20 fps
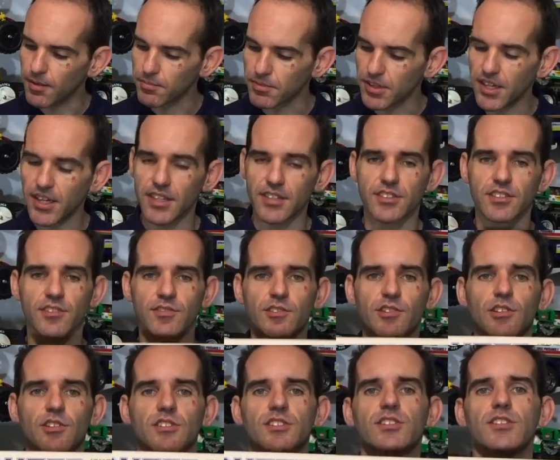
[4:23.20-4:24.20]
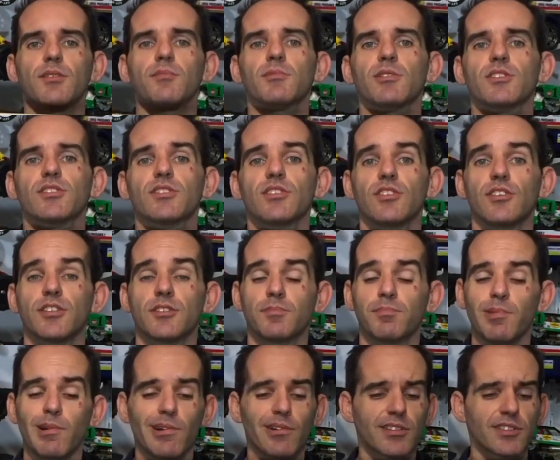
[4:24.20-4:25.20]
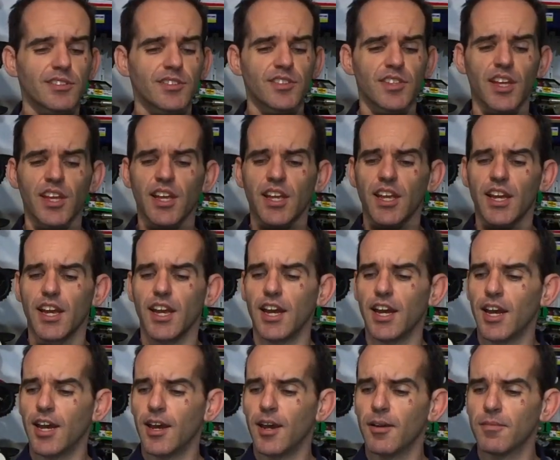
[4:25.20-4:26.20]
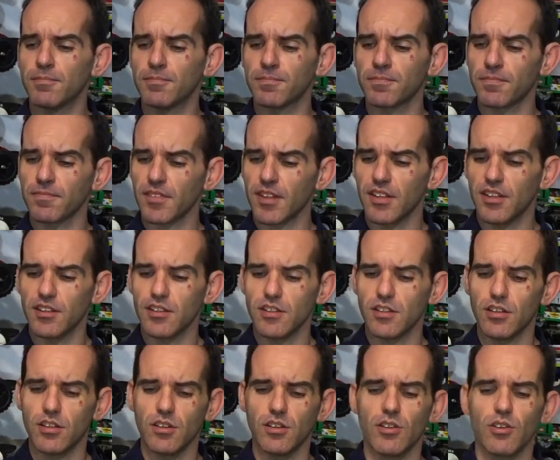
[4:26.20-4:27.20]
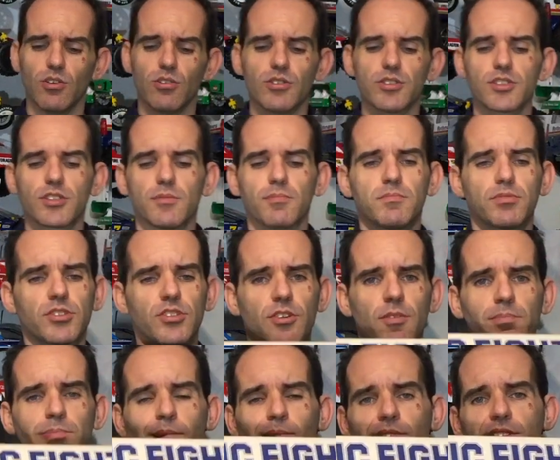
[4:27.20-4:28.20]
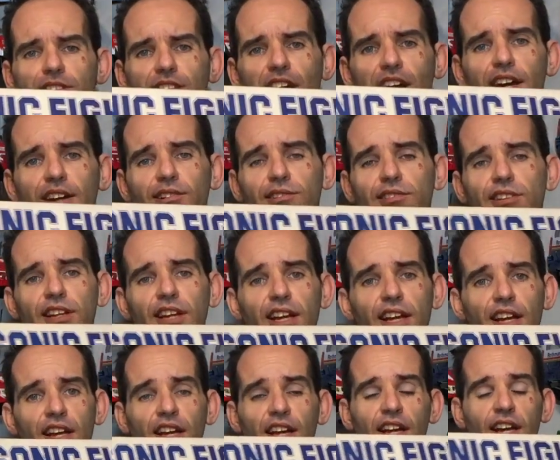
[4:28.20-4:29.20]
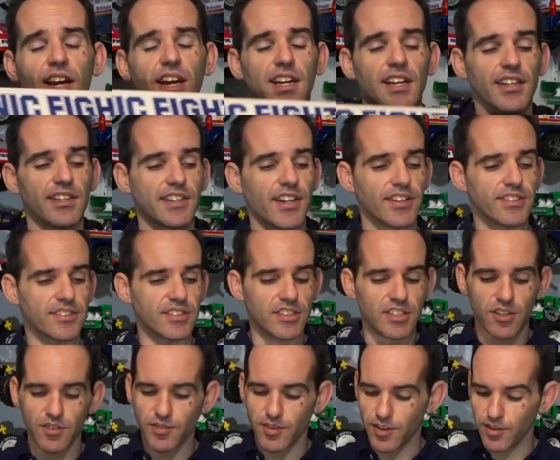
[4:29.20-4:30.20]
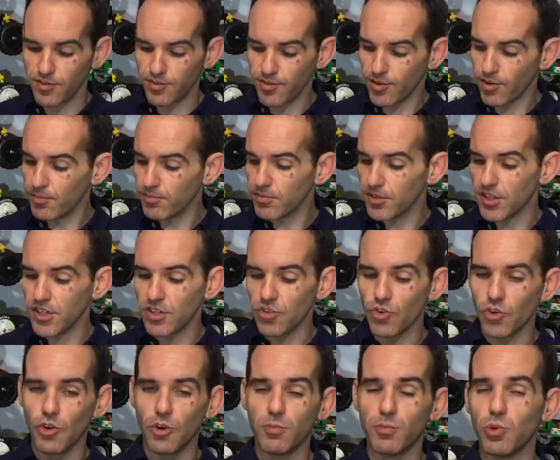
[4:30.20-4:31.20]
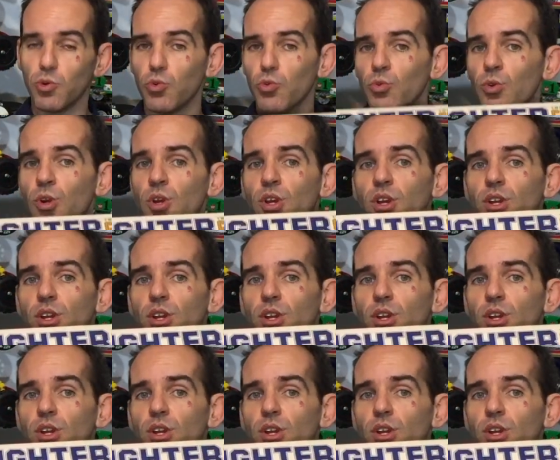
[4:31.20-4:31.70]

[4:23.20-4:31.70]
kits have got a similar size box. Awesome sort of box art on there, and it does differ from the normal